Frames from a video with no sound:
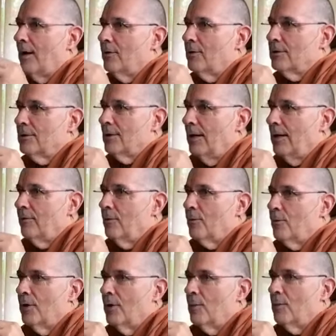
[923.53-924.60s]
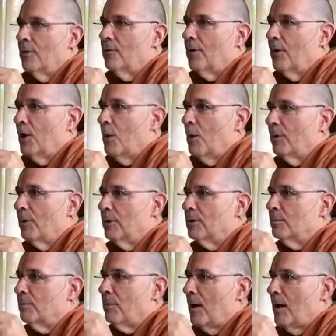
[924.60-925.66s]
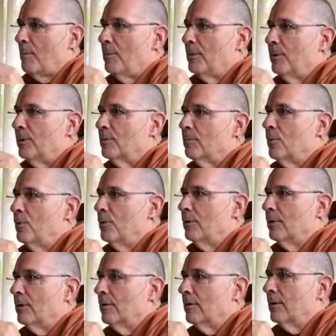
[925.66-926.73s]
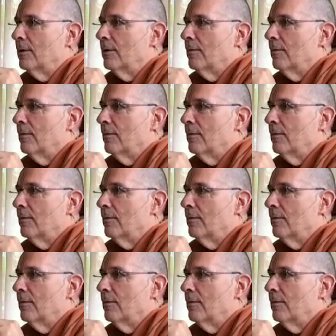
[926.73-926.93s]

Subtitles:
outside of the realm of karma, it's pap and it's punya,